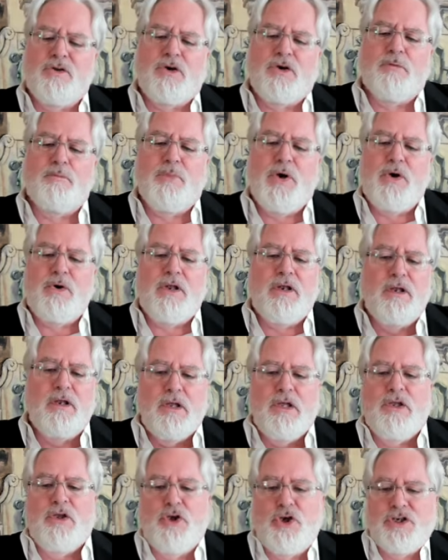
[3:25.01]
component,
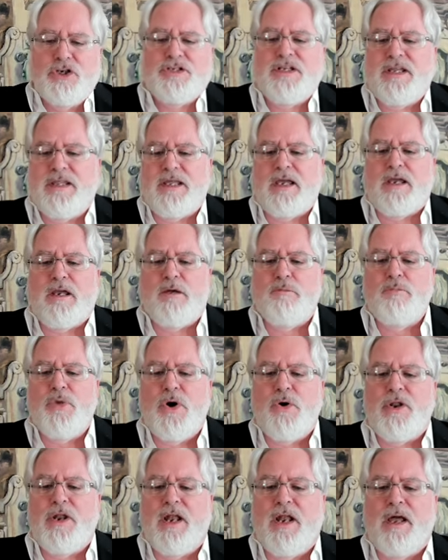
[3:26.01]
you could take that
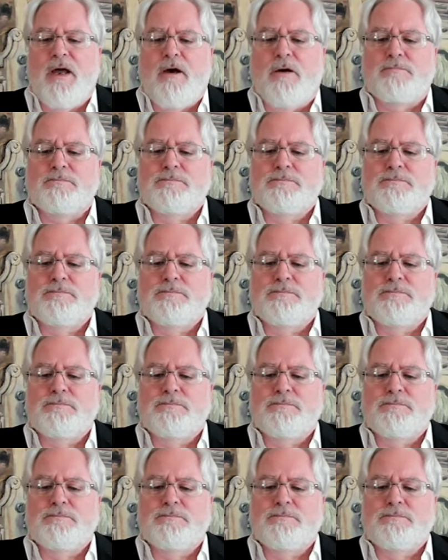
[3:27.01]
component out.